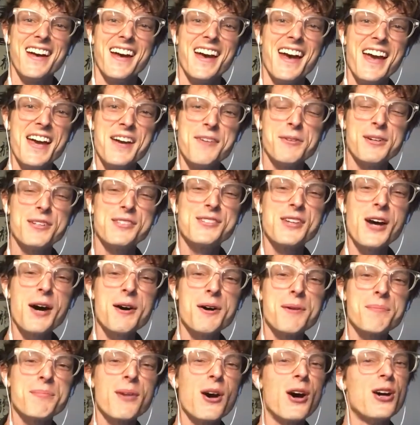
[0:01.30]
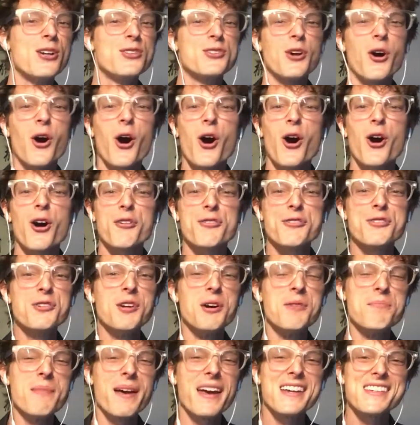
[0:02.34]
Hey, what's up to all you
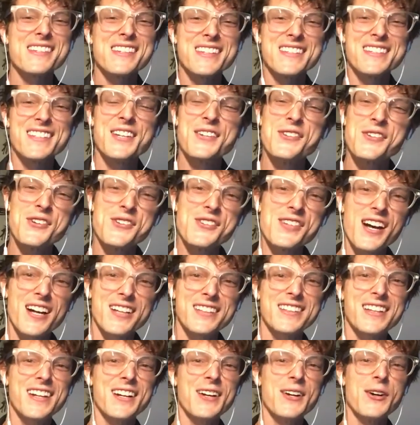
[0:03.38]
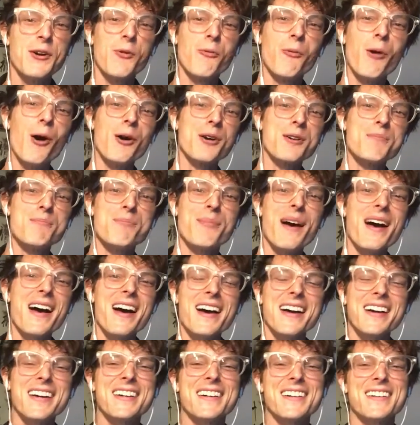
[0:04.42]
amazing teachers out there? Welcome
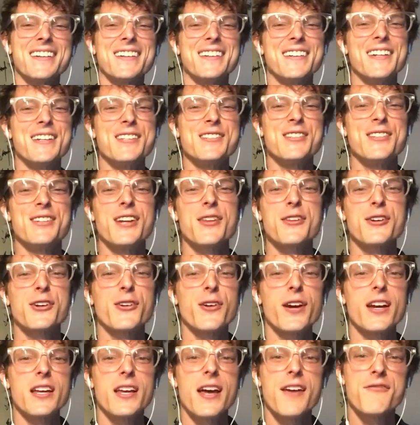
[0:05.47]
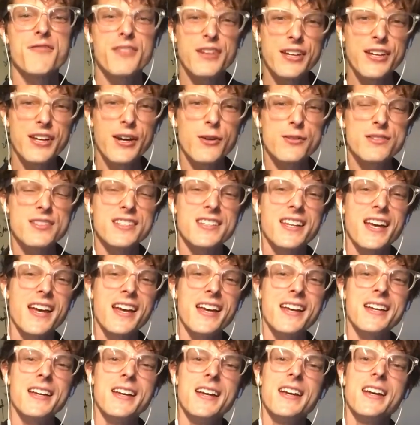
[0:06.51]
back. It's another great video
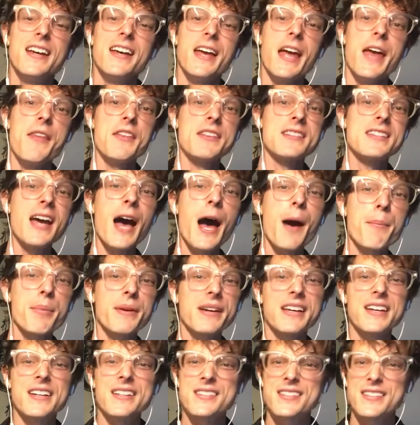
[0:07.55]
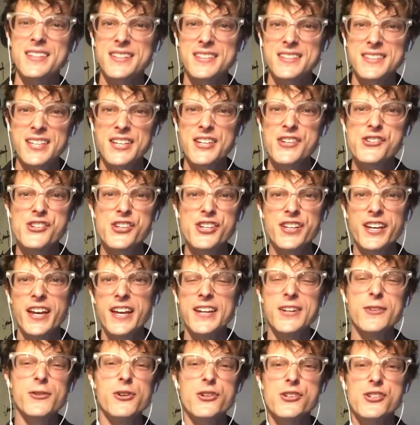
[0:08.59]
today, and the topic is teaching
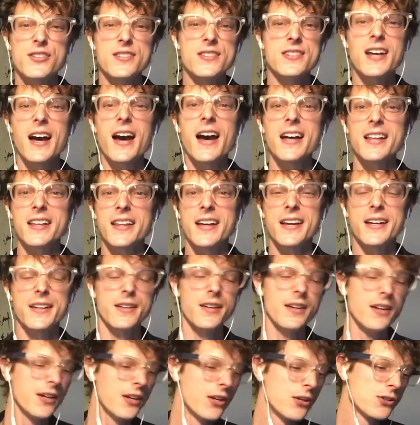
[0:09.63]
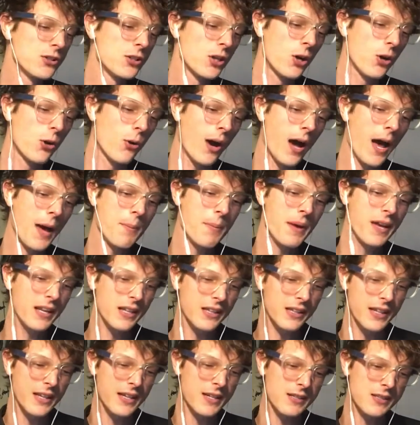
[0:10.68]
English in Thailand. So I made a
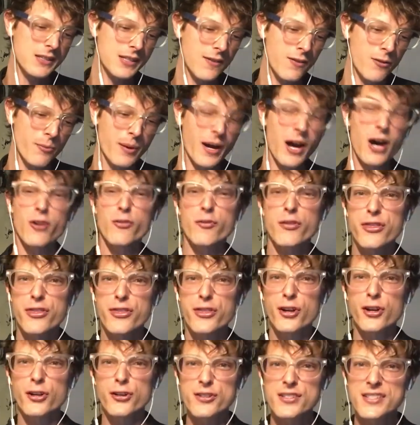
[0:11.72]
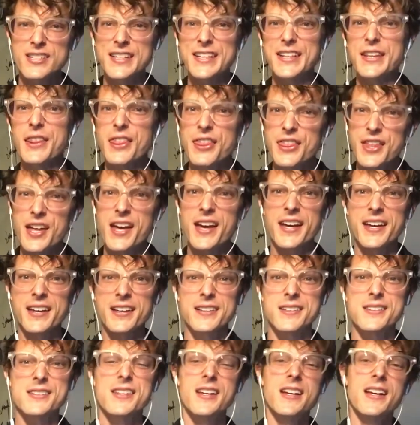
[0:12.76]
list of about 13
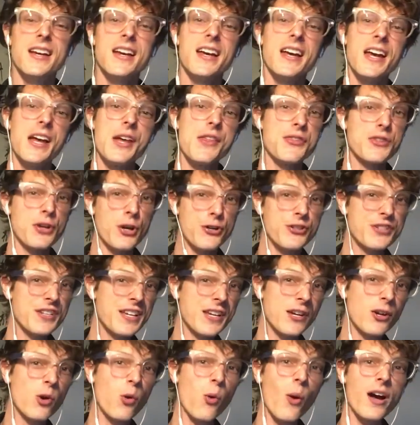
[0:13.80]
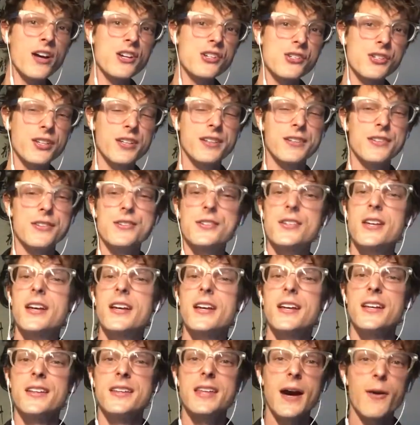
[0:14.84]
things and 13 questions
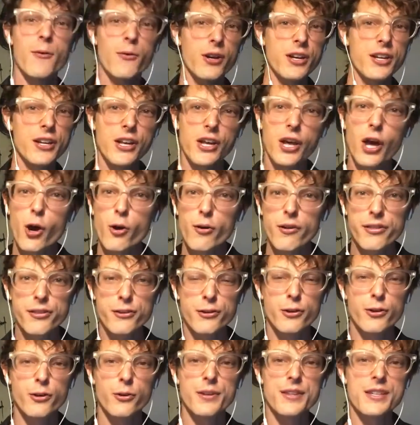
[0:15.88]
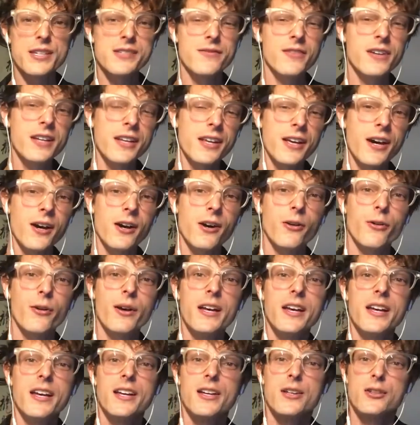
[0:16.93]
that we're gonna go through in this video.
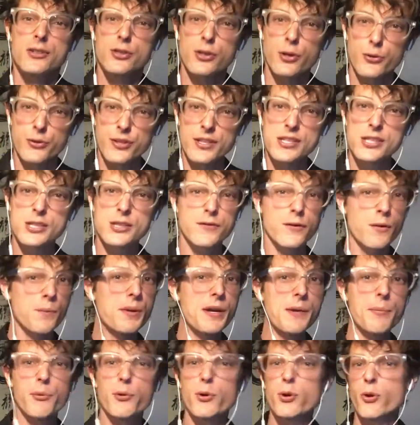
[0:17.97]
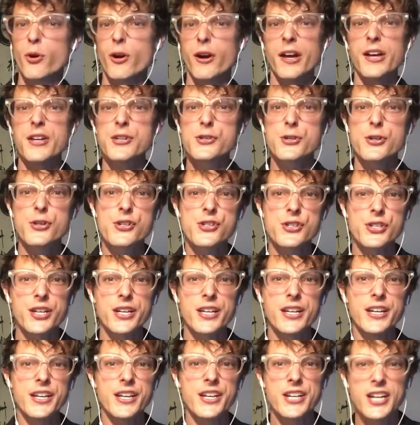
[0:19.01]
So this is for people who are
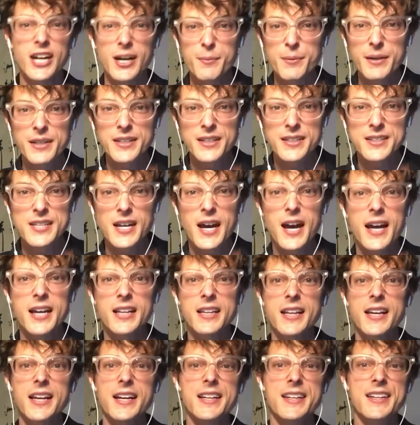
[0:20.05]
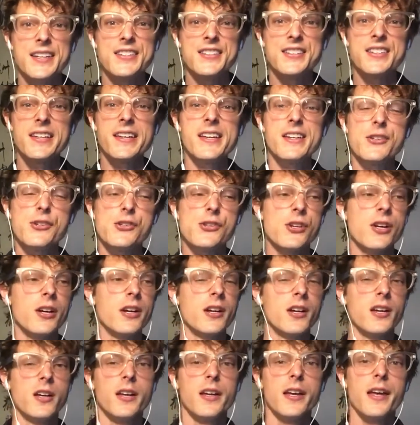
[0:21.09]
interested in coming to Thailand and teach,
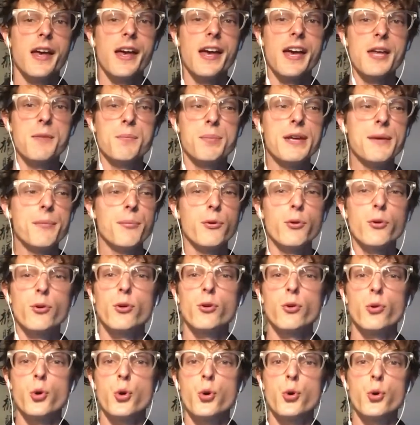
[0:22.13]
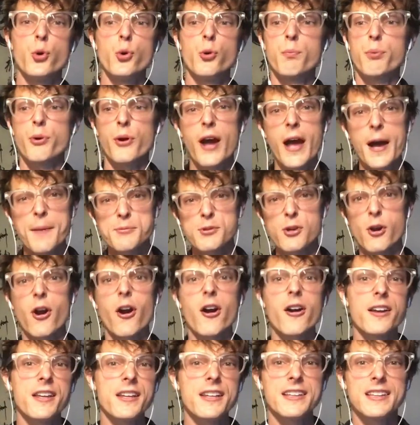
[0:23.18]
and people who perhaps are
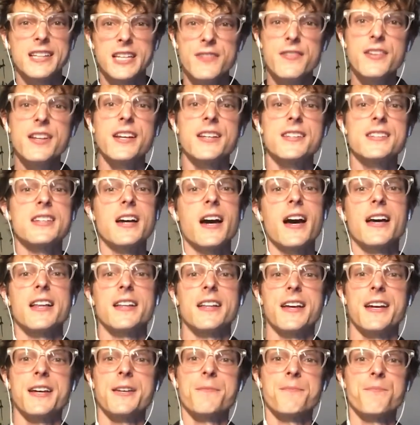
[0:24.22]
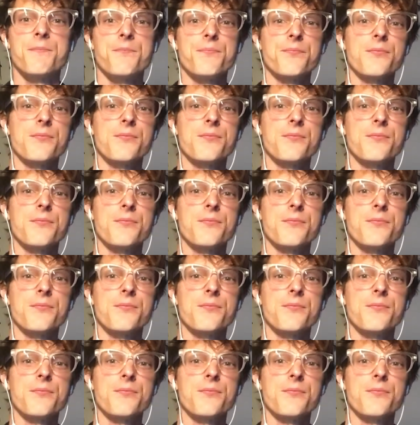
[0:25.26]
already living in Thailand.